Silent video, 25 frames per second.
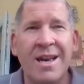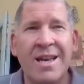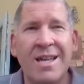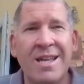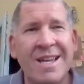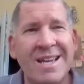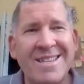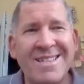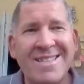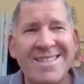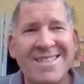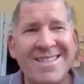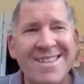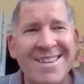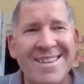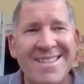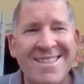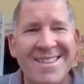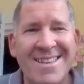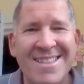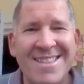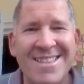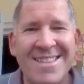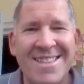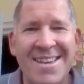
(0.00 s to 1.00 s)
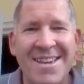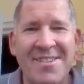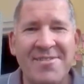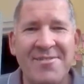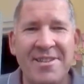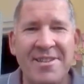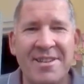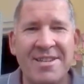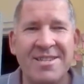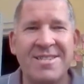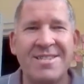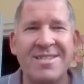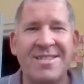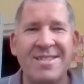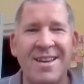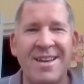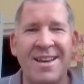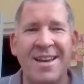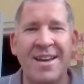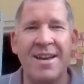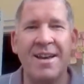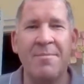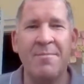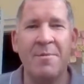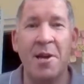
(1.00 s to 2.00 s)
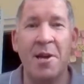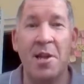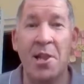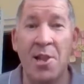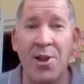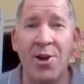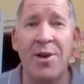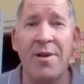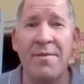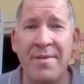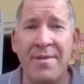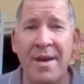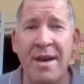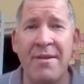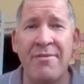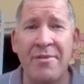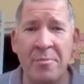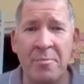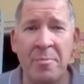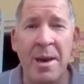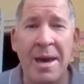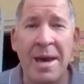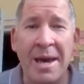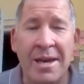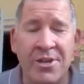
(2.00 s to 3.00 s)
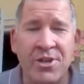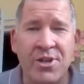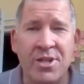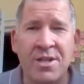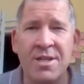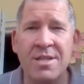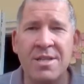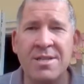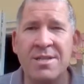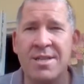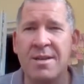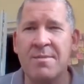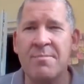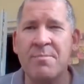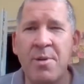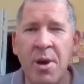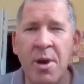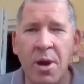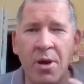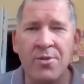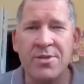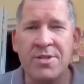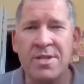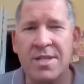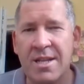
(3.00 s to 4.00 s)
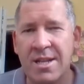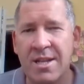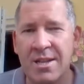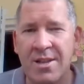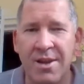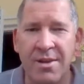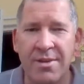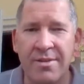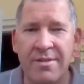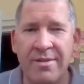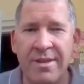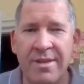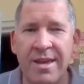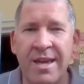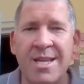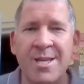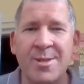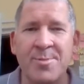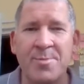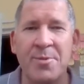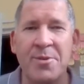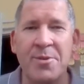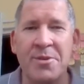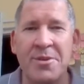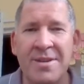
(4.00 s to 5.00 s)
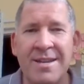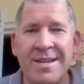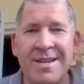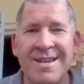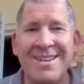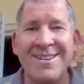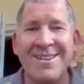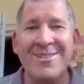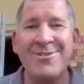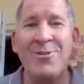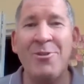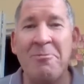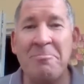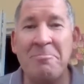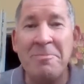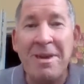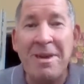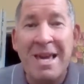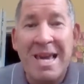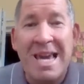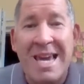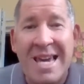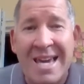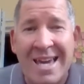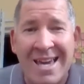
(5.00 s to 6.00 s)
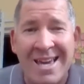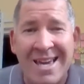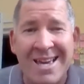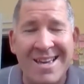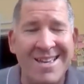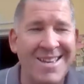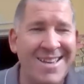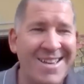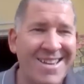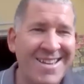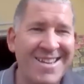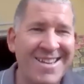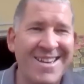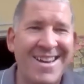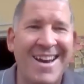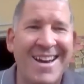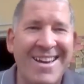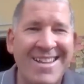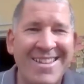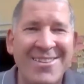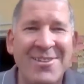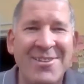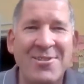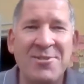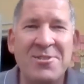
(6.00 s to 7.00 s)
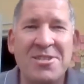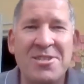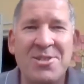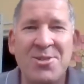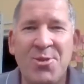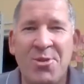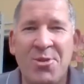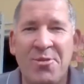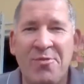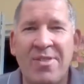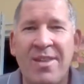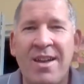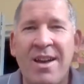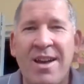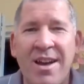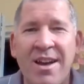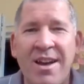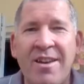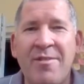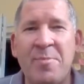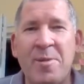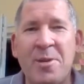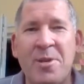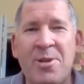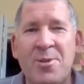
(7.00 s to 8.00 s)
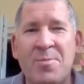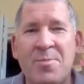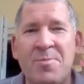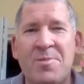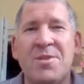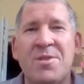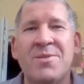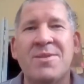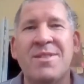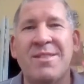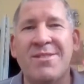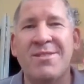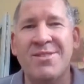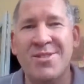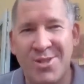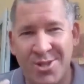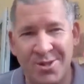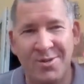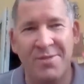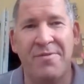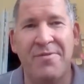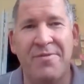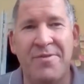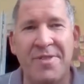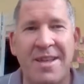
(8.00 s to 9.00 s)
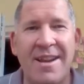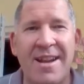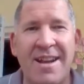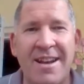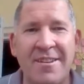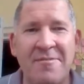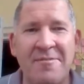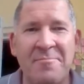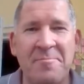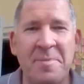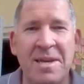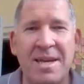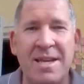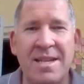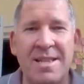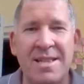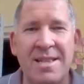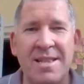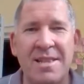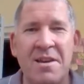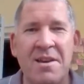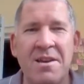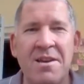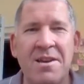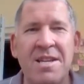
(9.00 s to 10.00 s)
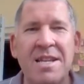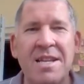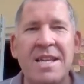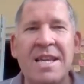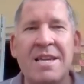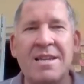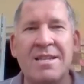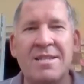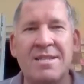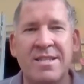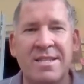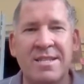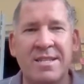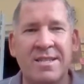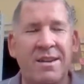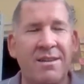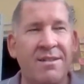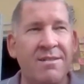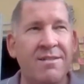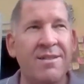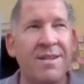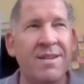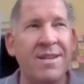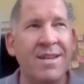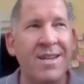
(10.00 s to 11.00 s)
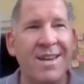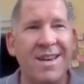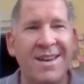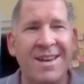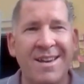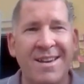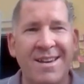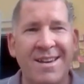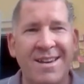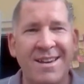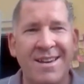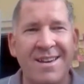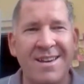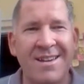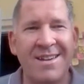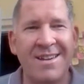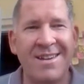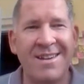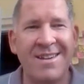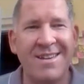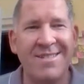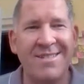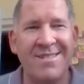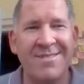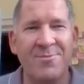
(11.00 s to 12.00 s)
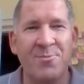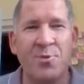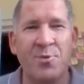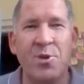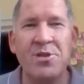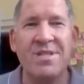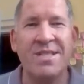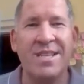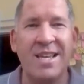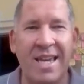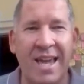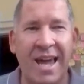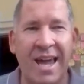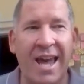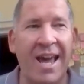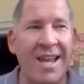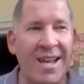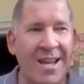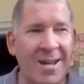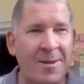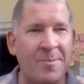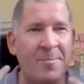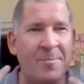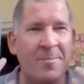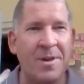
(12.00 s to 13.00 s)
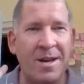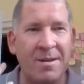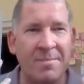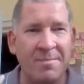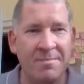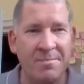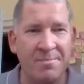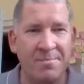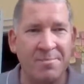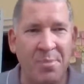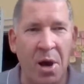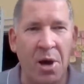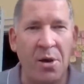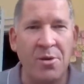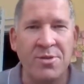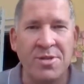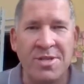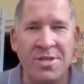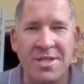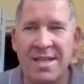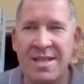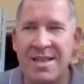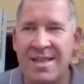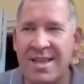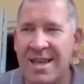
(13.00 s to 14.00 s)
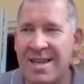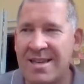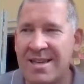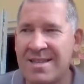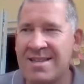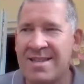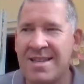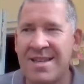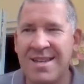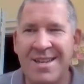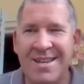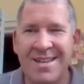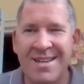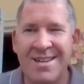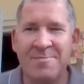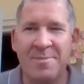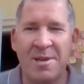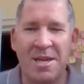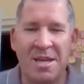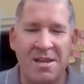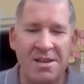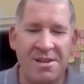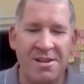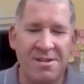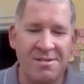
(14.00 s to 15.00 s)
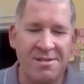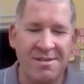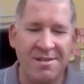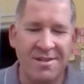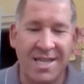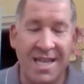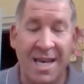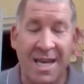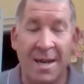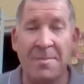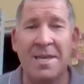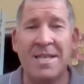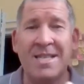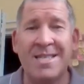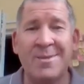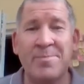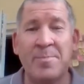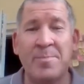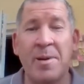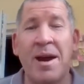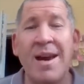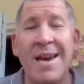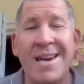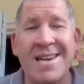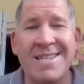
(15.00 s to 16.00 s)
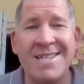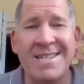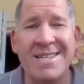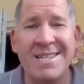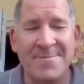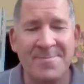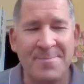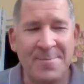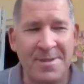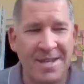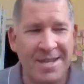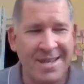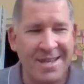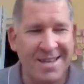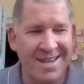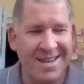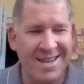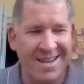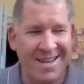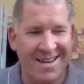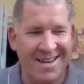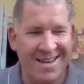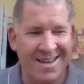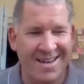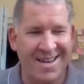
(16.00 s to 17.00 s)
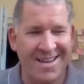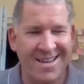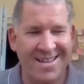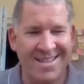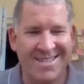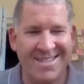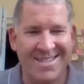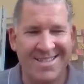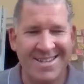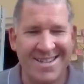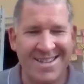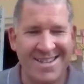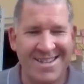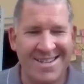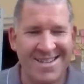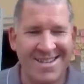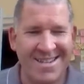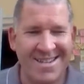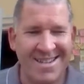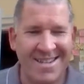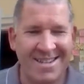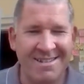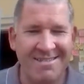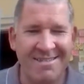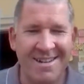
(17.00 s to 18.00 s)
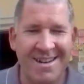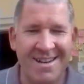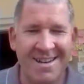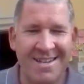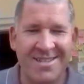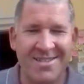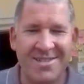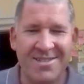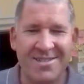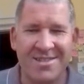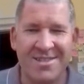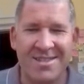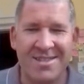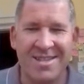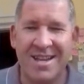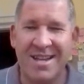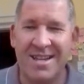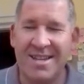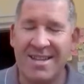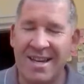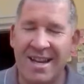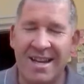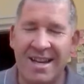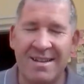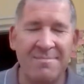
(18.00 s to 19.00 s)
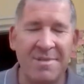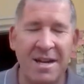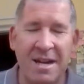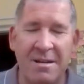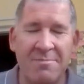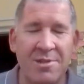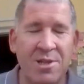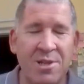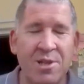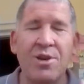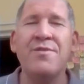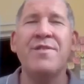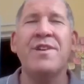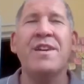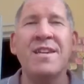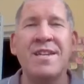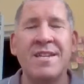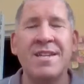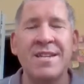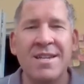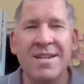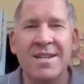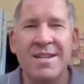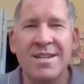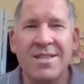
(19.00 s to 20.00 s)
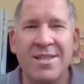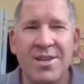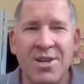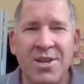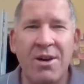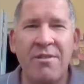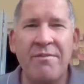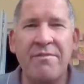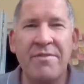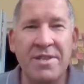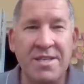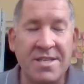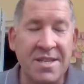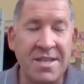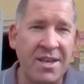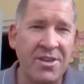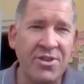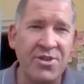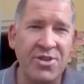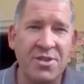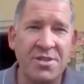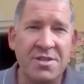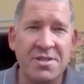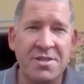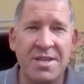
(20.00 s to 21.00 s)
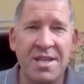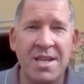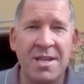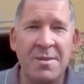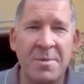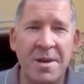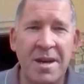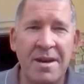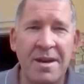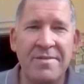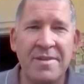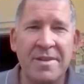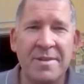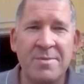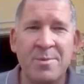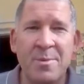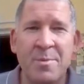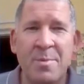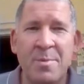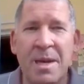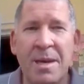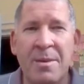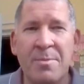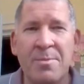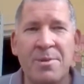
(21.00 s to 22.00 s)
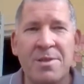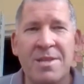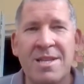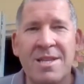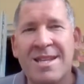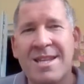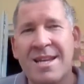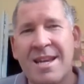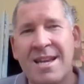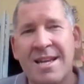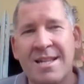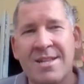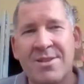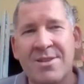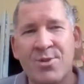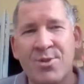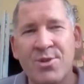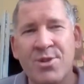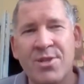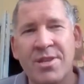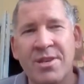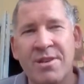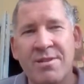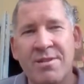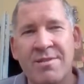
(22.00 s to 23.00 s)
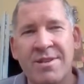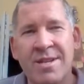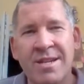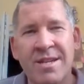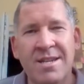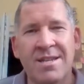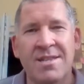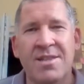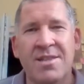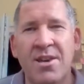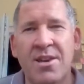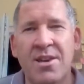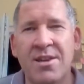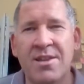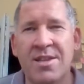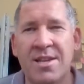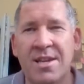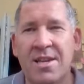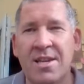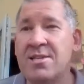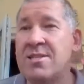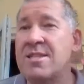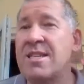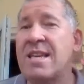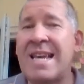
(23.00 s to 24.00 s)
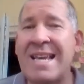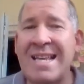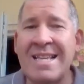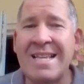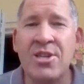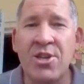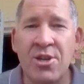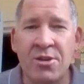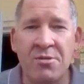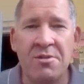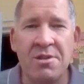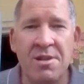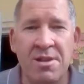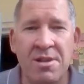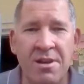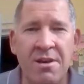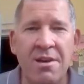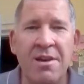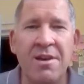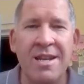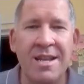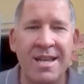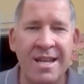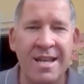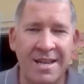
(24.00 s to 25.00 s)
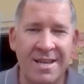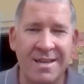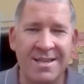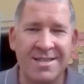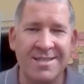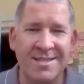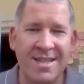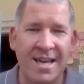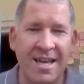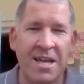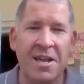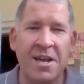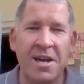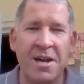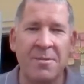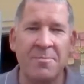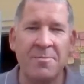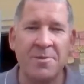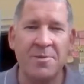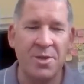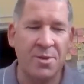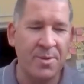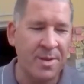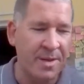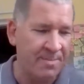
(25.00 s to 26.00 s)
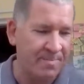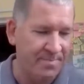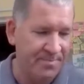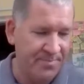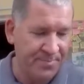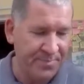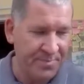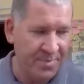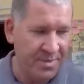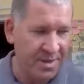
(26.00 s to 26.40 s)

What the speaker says: and I see that there is a lot of affirmations and posting a lot of things, but not me. Not the stuff that I've been up to and the stuff that I've been learning. So once again, I'm posting this because I'm inspired, and I'm loving the conversations that I'm having with people, and also the continued learning that I'm doing.